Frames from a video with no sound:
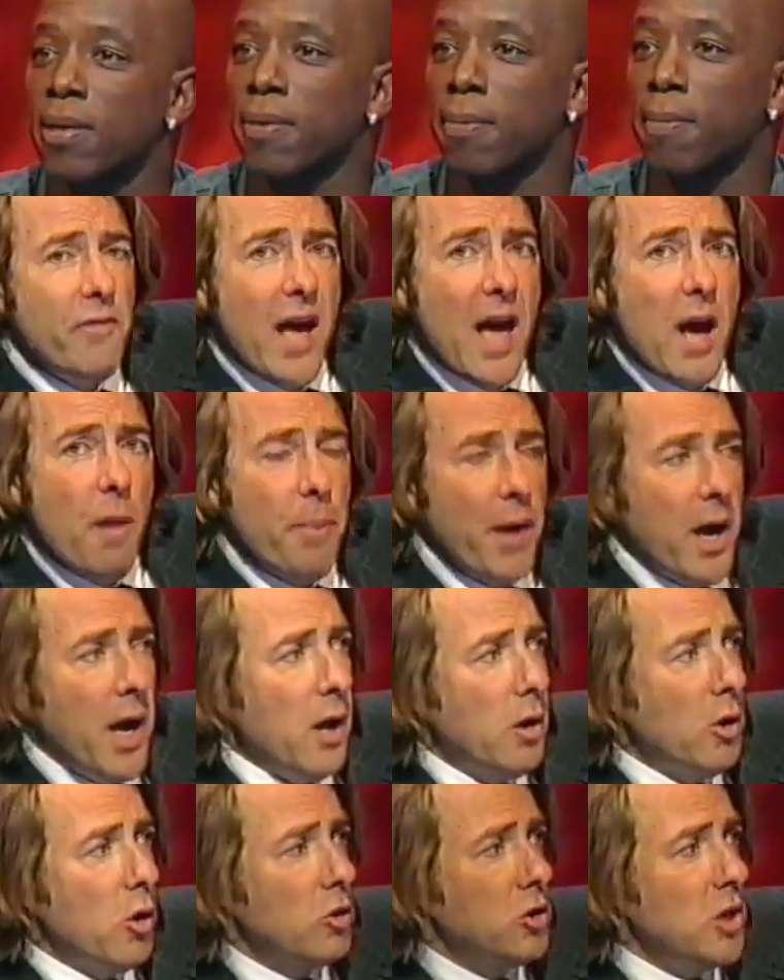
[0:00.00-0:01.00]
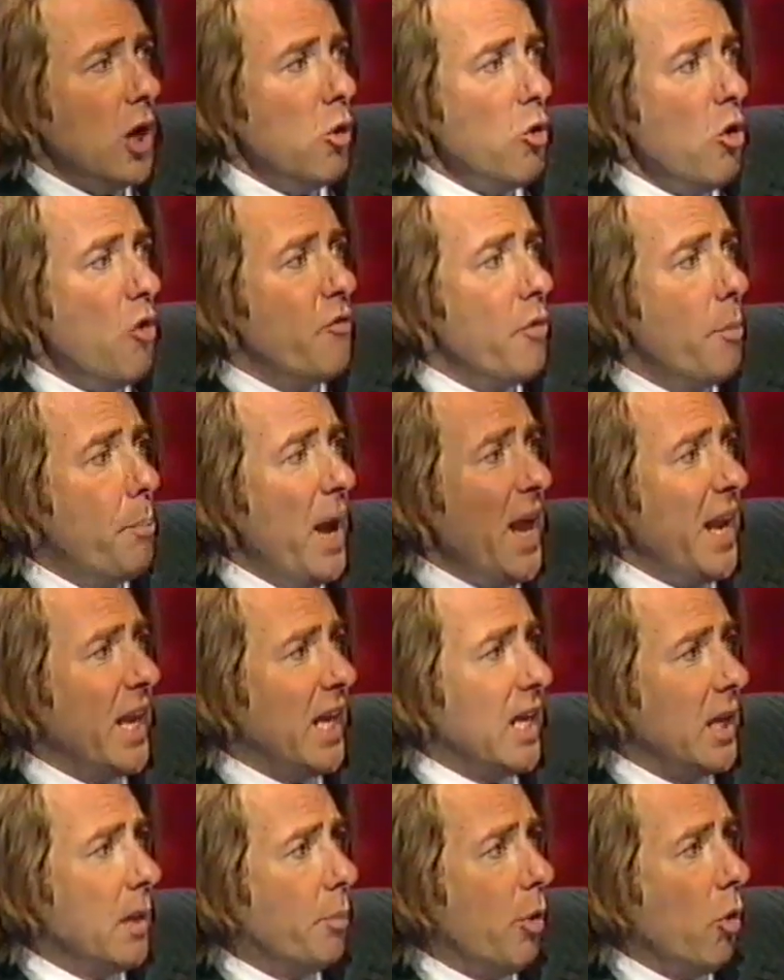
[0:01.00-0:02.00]
mean, I believe that our pair got told off for
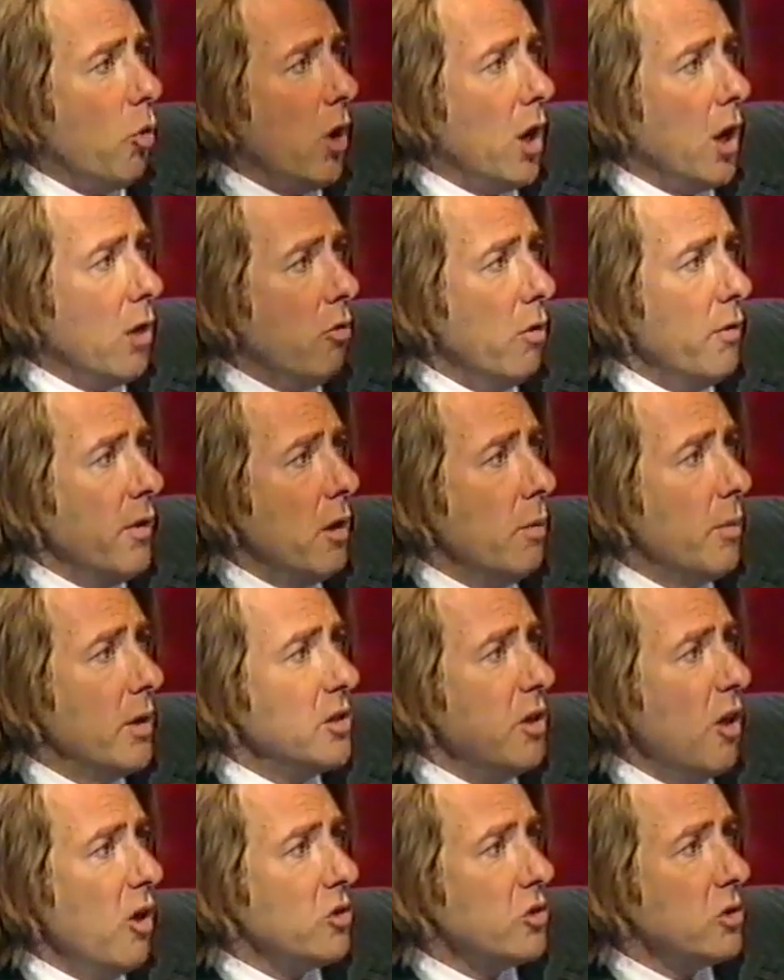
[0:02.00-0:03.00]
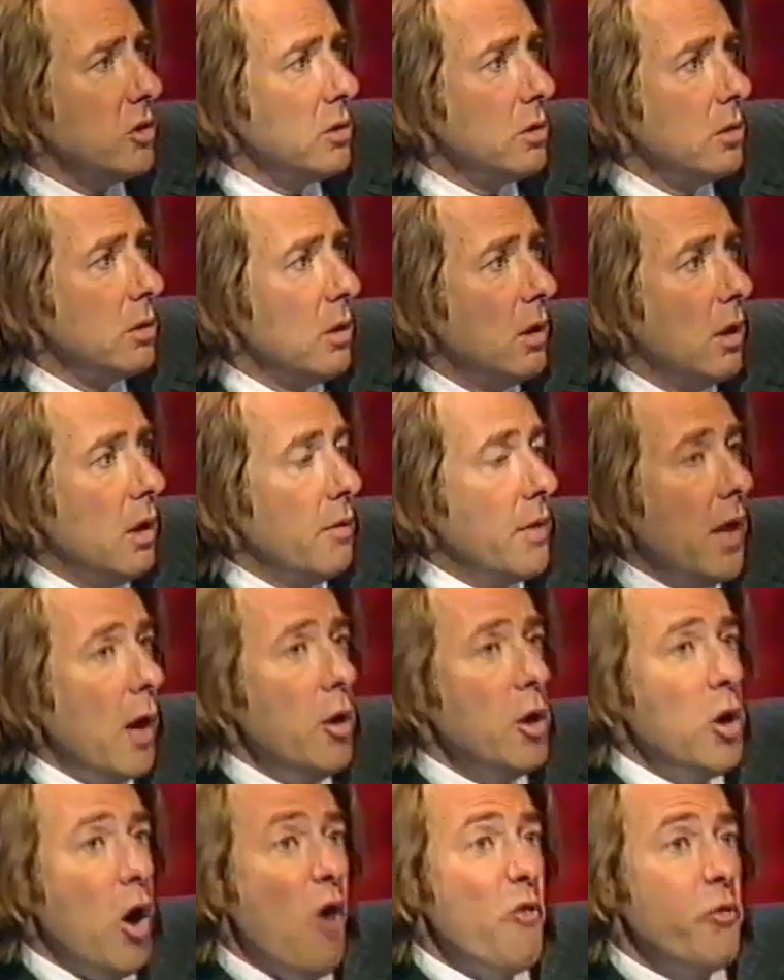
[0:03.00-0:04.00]
petting in the pool earlier on. They almost lost.
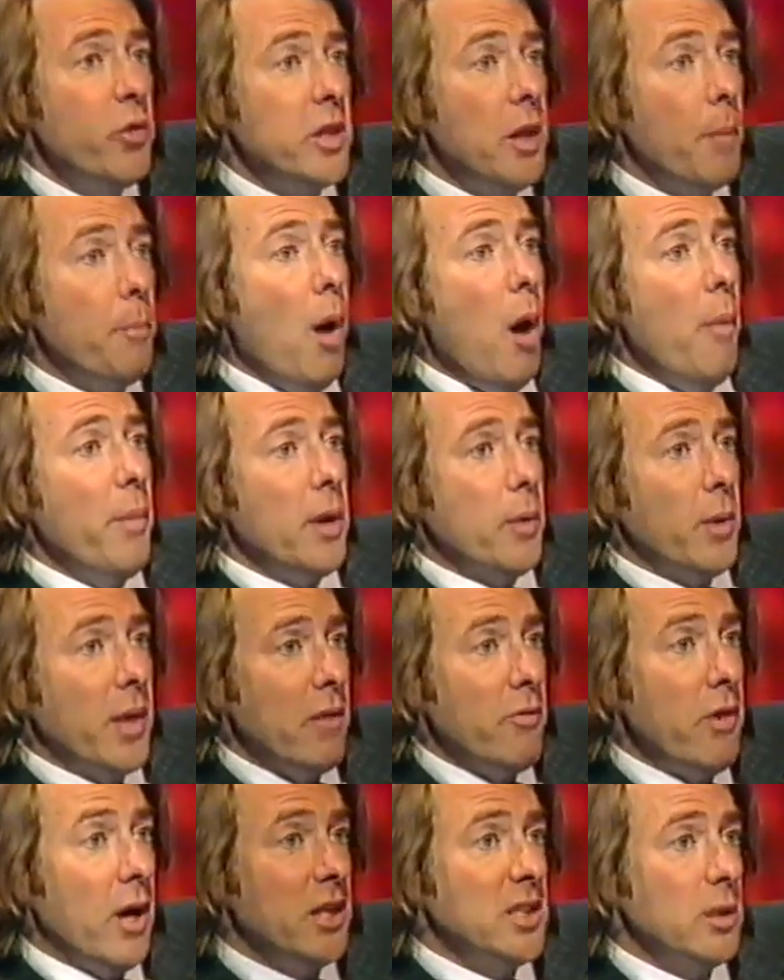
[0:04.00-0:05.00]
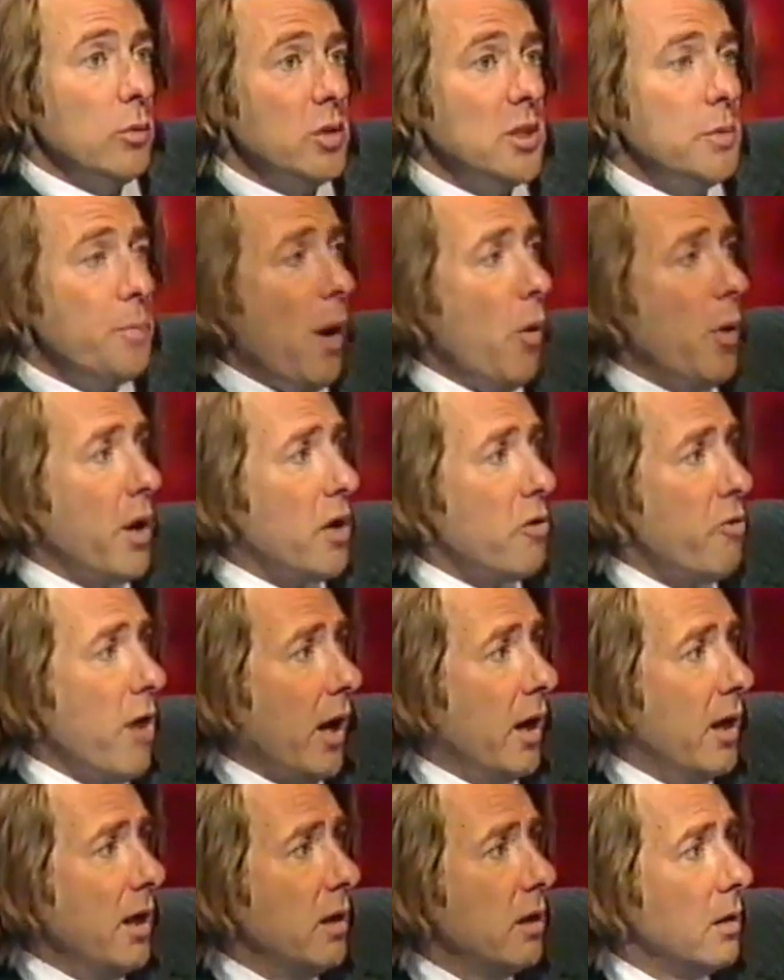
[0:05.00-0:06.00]
They only got off with the bombing when they realised it was spelt
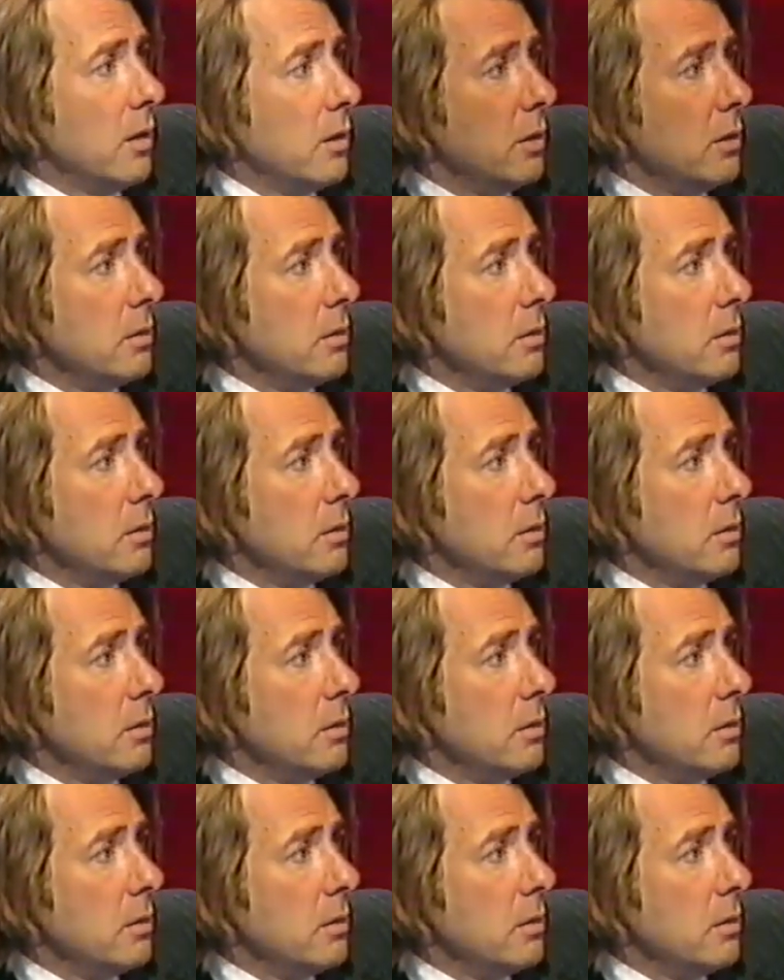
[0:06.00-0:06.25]
incorrectly.